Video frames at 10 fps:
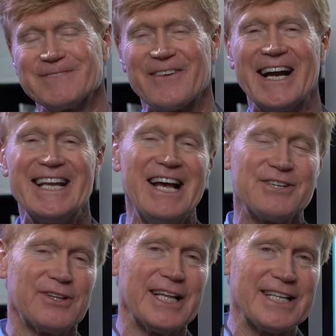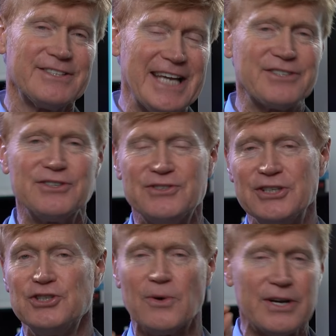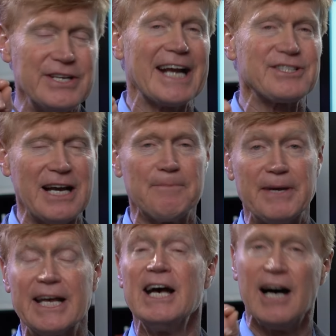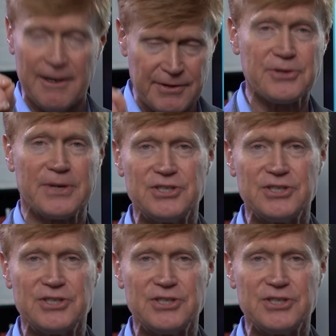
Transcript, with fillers: All right, so that takes us into our next topic of other